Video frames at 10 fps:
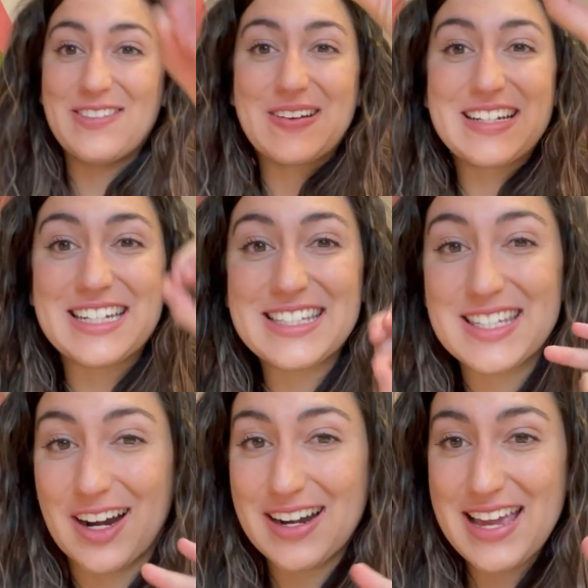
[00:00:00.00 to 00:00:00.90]
you're just
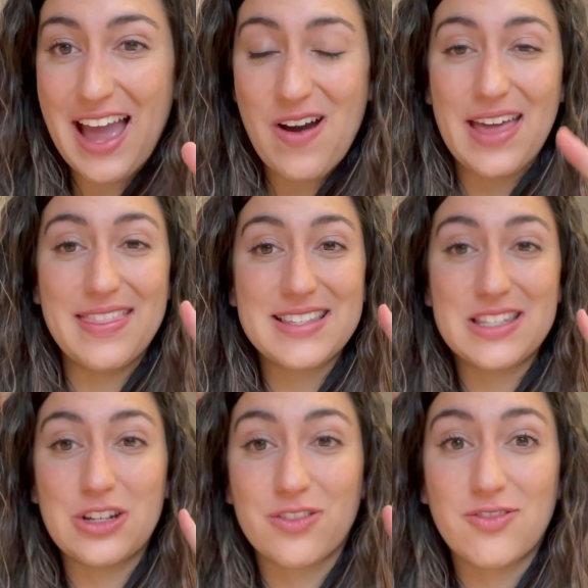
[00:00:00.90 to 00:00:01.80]
starting out and this
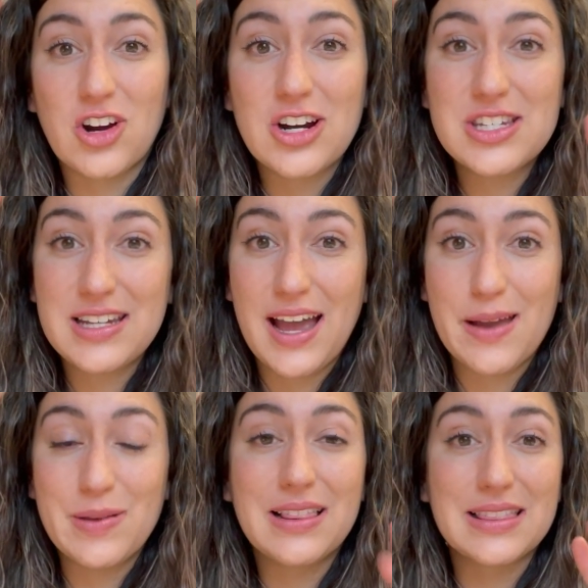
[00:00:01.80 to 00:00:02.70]
is your first
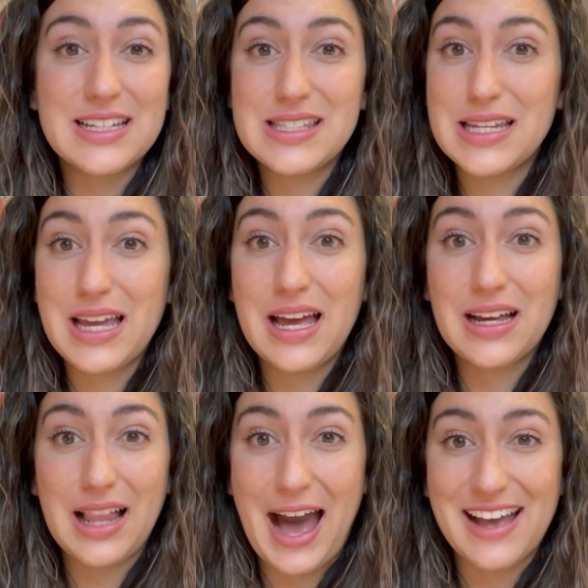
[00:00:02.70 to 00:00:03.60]
time listing a
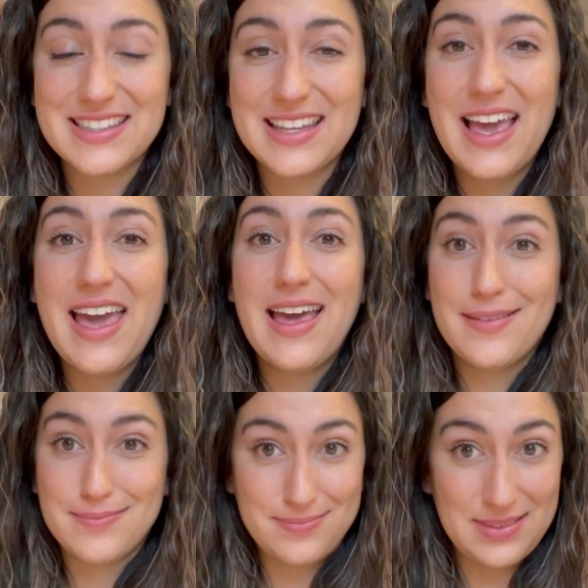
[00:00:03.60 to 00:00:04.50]
class,
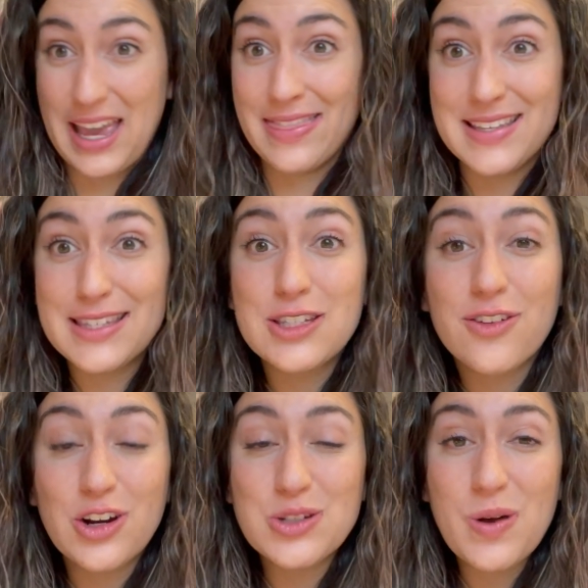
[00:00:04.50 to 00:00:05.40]
and this is your
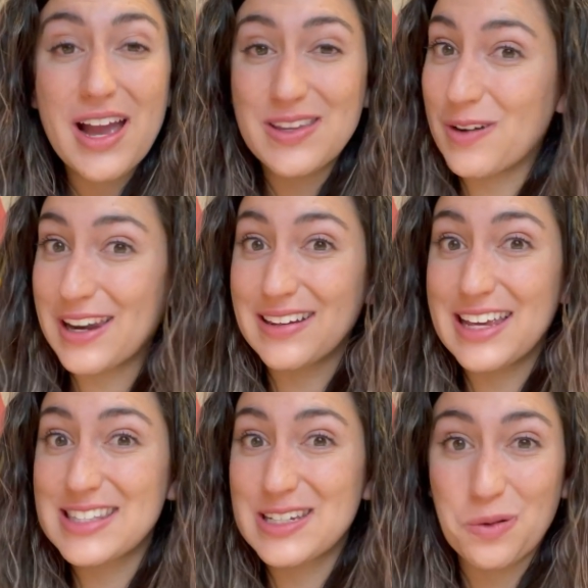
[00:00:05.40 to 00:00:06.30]
first one, you wanna
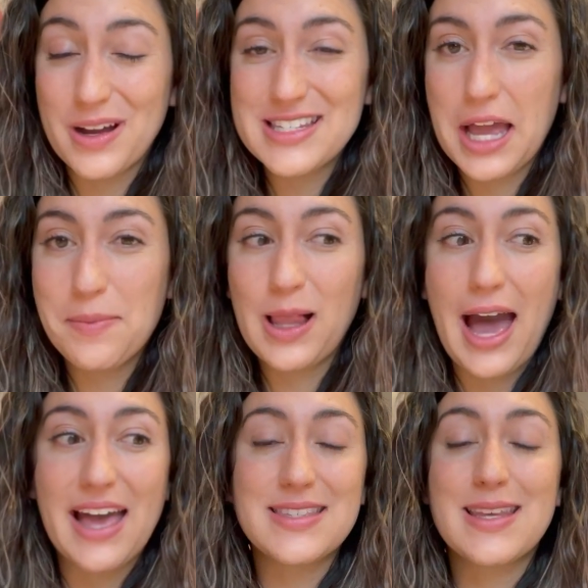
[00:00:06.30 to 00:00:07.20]
list your one-time
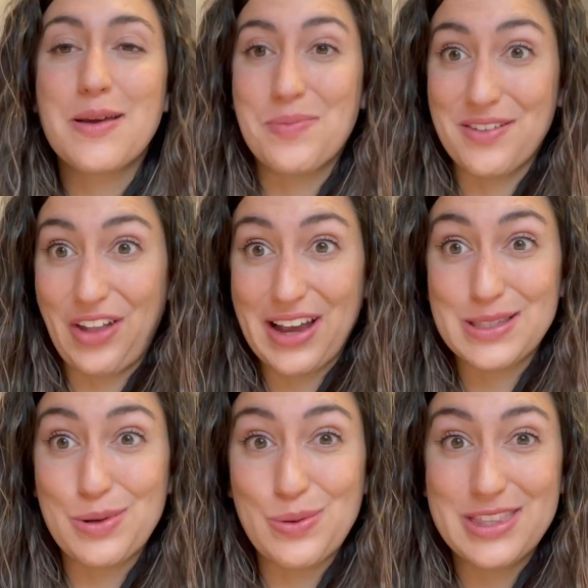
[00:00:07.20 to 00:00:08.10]
class, be
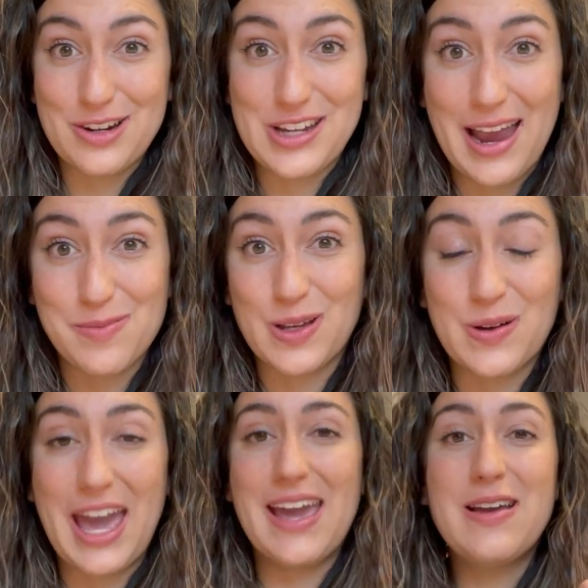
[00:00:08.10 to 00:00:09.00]
flexible with your times,
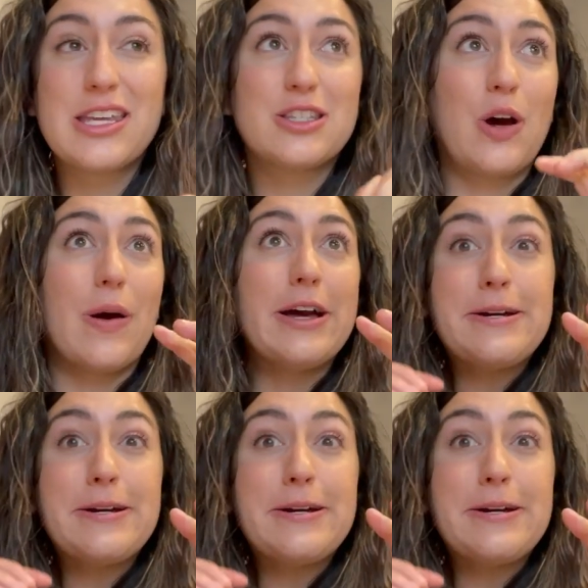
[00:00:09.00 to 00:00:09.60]
okay? So